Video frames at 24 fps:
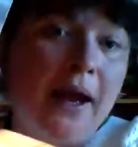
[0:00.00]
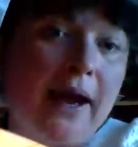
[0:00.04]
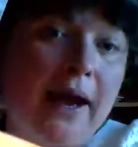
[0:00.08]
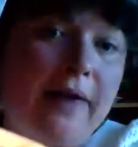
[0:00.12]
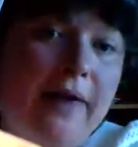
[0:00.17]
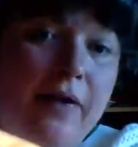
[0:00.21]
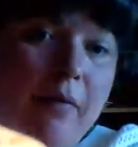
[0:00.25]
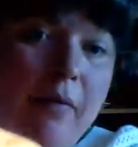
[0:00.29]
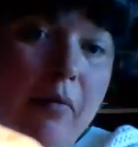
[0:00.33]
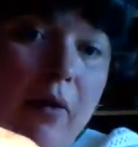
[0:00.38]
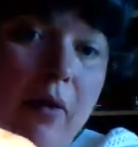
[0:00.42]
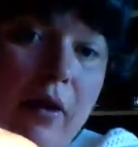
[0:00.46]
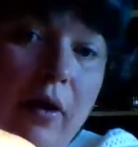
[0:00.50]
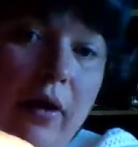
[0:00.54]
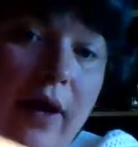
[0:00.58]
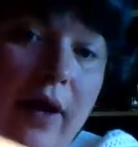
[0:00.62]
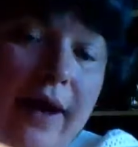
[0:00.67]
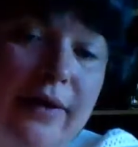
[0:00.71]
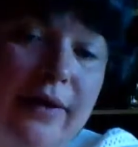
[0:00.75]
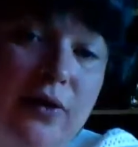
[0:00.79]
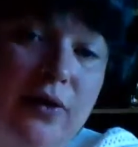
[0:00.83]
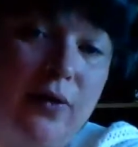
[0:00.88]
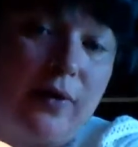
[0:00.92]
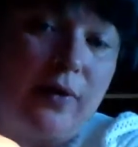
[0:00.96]
And the more
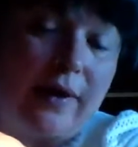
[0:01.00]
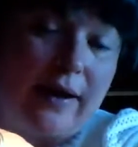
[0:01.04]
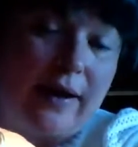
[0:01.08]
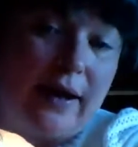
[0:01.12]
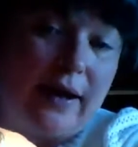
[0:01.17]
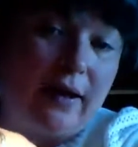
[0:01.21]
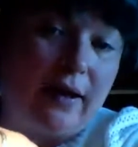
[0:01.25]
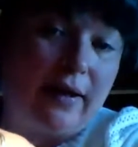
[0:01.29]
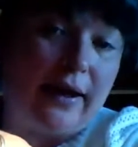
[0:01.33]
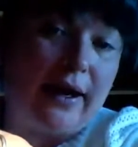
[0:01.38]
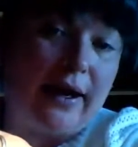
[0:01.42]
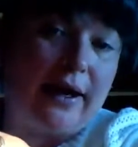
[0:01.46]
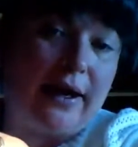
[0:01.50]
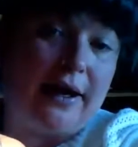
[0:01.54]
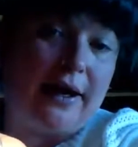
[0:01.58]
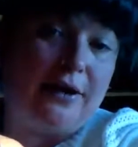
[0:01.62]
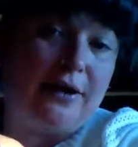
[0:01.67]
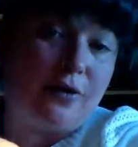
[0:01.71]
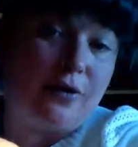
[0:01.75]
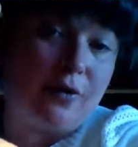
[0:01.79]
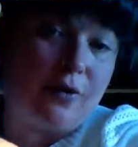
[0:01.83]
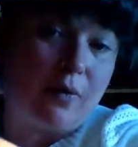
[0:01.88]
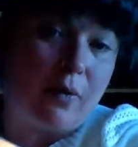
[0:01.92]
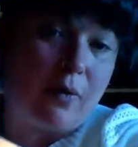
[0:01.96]
I do the healing and I
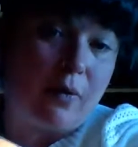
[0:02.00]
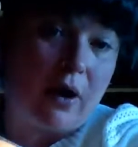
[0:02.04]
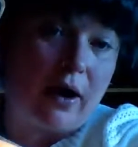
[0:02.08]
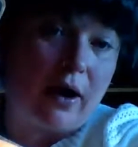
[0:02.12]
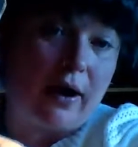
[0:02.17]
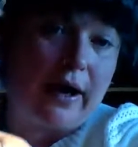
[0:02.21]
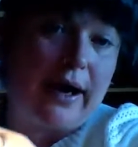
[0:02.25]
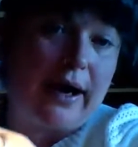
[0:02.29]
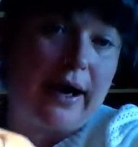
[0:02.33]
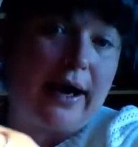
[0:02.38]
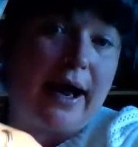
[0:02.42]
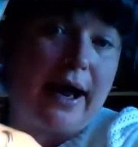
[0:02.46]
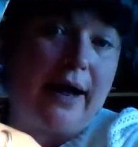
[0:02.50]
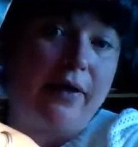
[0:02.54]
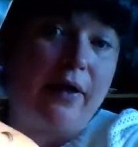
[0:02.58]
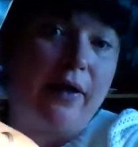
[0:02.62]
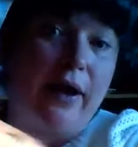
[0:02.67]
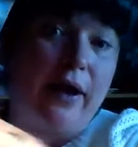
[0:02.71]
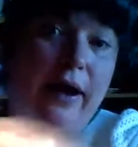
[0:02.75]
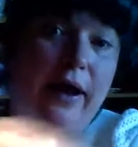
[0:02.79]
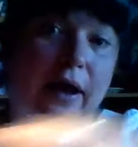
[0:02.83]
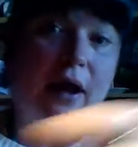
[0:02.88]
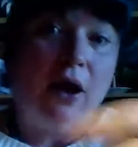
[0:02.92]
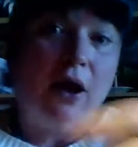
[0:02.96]
do the work and I
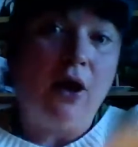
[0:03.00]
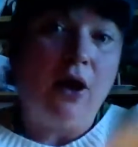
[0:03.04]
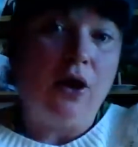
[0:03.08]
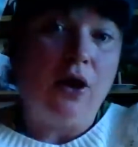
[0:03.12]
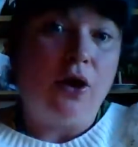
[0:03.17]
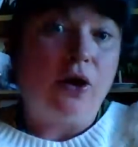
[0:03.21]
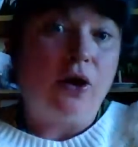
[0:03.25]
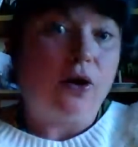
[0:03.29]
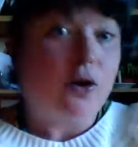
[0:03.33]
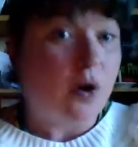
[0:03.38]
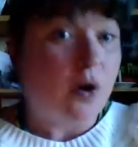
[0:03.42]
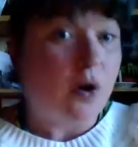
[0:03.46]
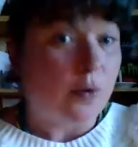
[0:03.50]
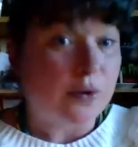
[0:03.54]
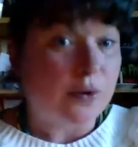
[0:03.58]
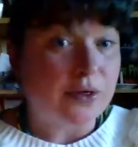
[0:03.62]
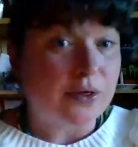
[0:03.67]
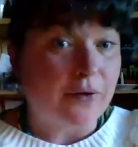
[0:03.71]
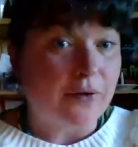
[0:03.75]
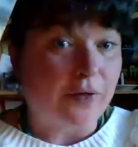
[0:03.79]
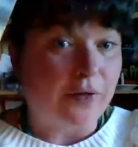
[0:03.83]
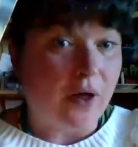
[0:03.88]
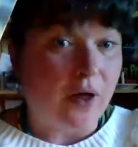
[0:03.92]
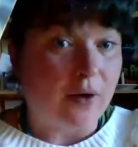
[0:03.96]
like go with
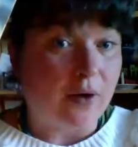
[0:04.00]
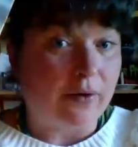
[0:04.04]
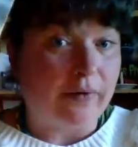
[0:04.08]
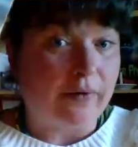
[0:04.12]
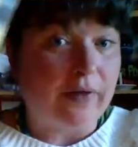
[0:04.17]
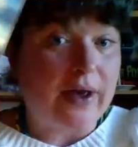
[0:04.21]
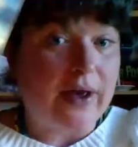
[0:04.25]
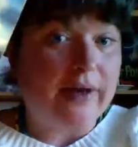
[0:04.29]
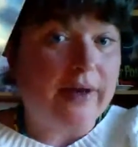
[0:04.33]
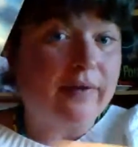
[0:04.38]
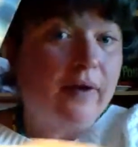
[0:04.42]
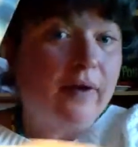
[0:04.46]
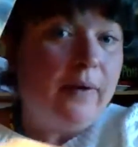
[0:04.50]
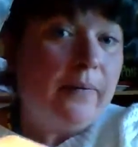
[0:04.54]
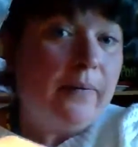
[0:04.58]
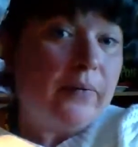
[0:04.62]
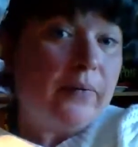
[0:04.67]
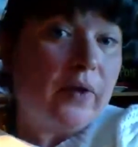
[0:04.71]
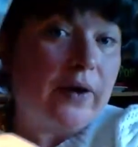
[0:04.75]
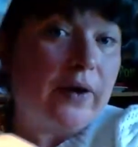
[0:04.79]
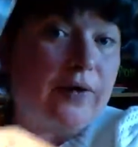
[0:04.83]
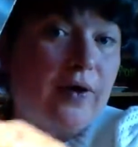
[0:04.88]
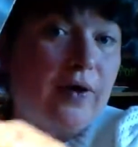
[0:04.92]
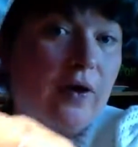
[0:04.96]
the flow of this,
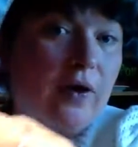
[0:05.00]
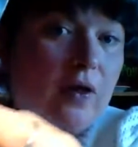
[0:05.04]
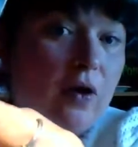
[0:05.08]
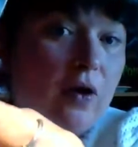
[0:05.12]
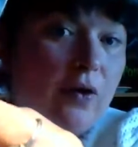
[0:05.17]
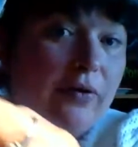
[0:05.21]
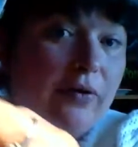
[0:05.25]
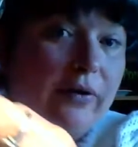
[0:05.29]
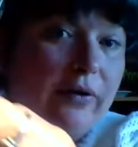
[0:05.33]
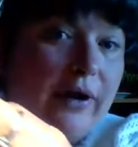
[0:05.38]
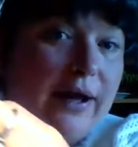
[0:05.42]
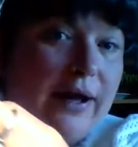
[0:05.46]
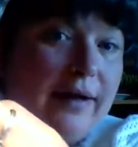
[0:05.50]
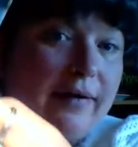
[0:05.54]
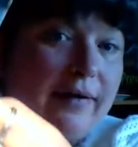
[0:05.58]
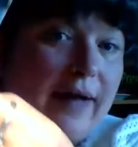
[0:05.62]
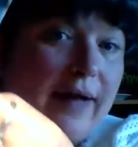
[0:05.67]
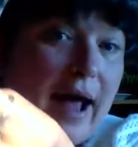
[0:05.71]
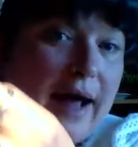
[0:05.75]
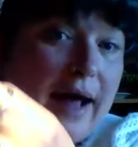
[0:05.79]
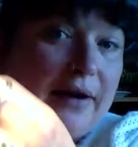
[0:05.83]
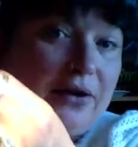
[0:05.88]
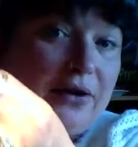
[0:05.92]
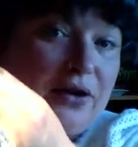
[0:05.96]
like the closer he's
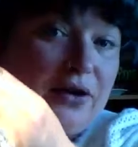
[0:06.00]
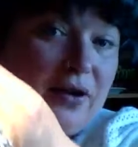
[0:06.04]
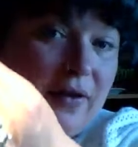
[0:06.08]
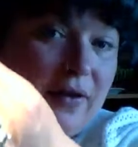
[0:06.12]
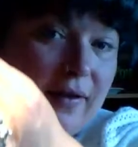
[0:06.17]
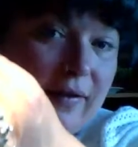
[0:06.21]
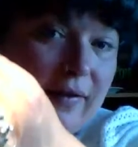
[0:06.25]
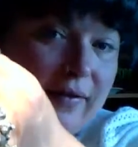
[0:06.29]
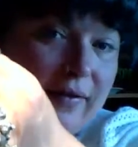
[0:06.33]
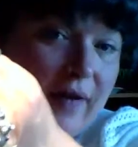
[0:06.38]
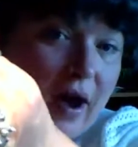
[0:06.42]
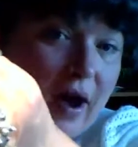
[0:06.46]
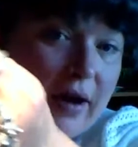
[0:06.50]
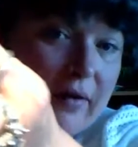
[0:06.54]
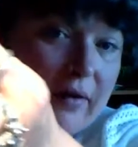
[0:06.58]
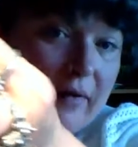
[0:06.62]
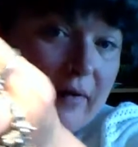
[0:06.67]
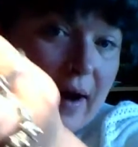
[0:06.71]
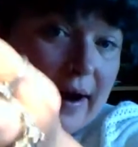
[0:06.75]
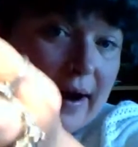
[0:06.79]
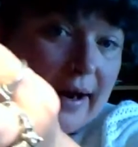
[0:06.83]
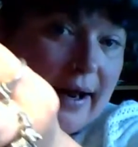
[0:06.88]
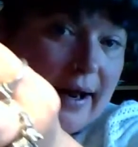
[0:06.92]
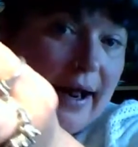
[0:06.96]
gotten to the sun,
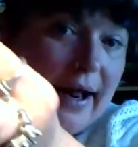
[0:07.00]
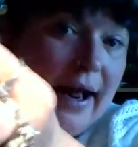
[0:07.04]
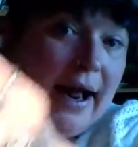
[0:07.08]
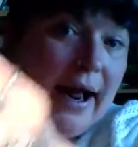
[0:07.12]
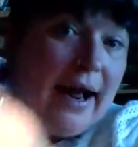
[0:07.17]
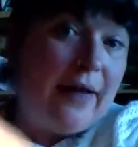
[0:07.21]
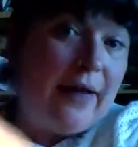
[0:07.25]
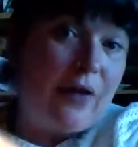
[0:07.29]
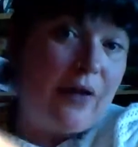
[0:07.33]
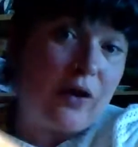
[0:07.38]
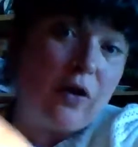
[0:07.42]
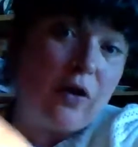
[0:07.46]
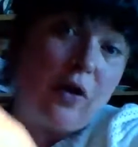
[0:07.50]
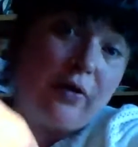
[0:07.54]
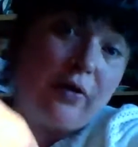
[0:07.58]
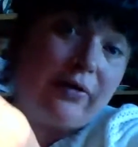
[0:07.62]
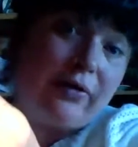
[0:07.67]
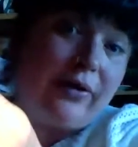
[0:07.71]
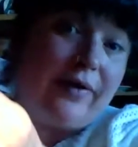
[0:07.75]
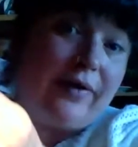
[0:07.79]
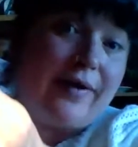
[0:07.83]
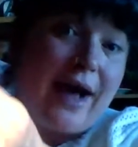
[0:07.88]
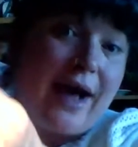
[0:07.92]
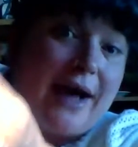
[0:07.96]
right? And the
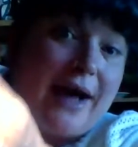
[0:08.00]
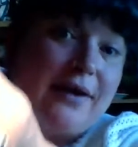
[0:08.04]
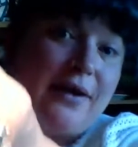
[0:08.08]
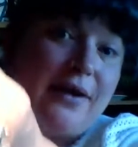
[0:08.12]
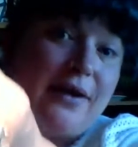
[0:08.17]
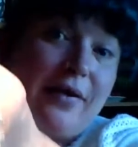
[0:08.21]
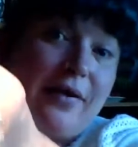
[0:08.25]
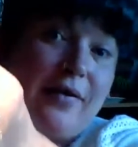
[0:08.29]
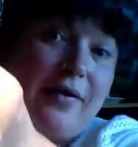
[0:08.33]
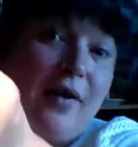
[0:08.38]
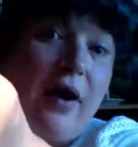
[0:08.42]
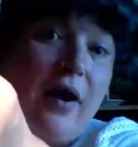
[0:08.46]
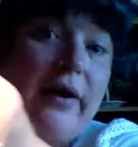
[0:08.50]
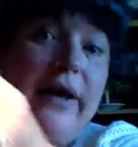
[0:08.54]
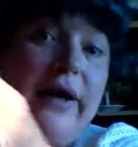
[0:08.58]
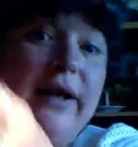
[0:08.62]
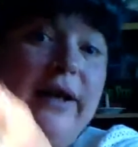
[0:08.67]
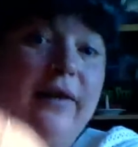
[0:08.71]
closer he's gotten to the sun,